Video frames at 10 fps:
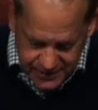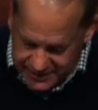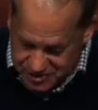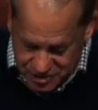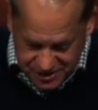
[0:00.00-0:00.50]

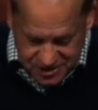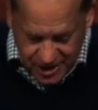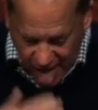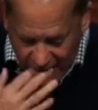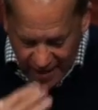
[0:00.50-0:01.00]
It's just
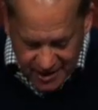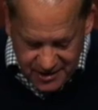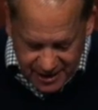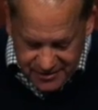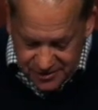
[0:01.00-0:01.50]

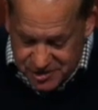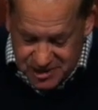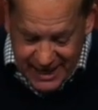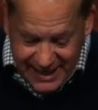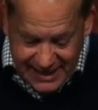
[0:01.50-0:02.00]
another
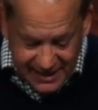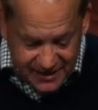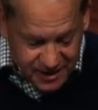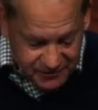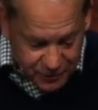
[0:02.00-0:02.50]

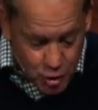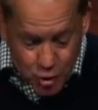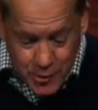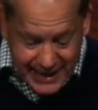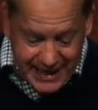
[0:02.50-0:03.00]
sighting of
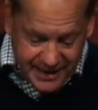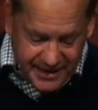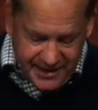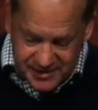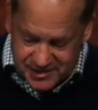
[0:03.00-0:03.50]
who he
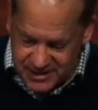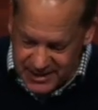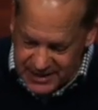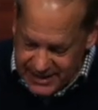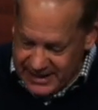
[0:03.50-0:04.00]
is,
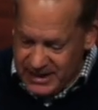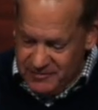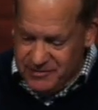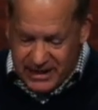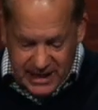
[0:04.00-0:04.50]
and
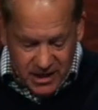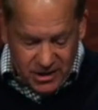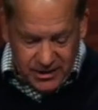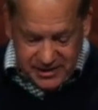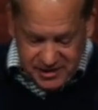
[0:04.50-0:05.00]
even
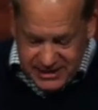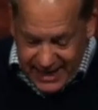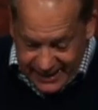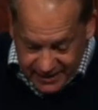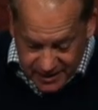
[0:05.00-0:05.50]
here, his
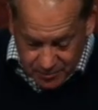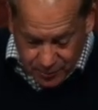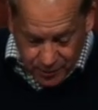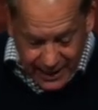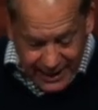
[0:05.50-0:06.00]
decadent
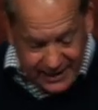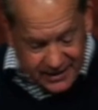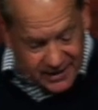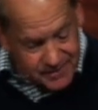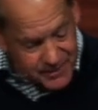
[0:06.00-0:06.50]
pride.